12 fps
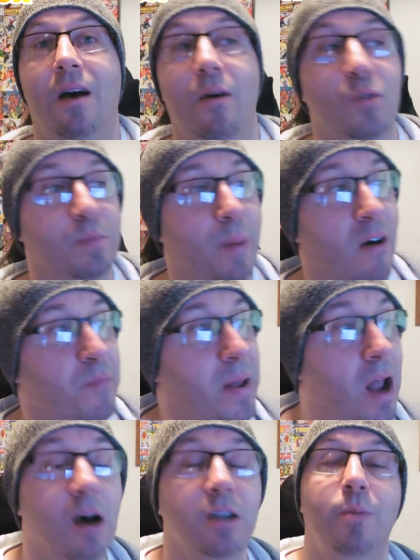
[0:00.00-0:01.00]
I've
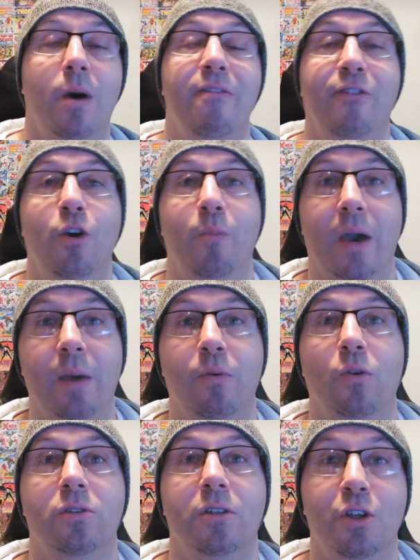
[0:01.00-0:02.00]
been asked by a few
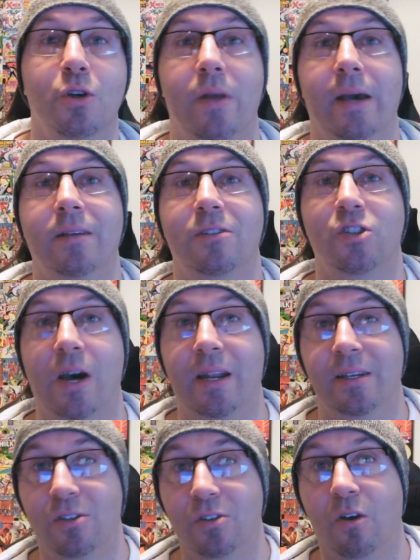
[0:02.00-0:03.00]
people to do this
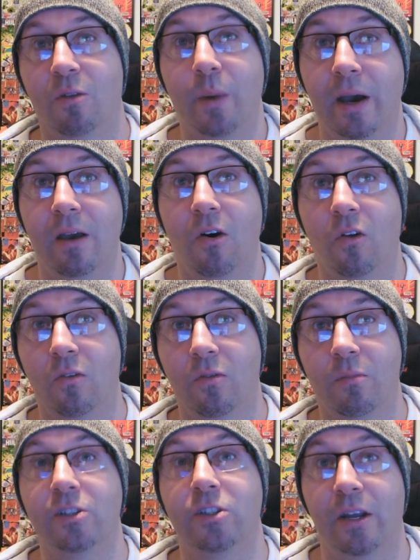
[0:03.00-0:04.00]
challenge on my
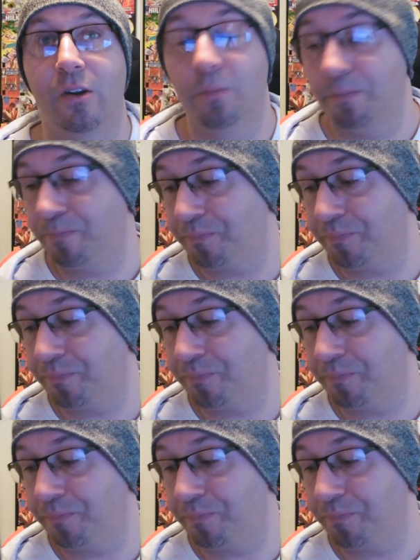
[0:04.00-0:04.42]
channel,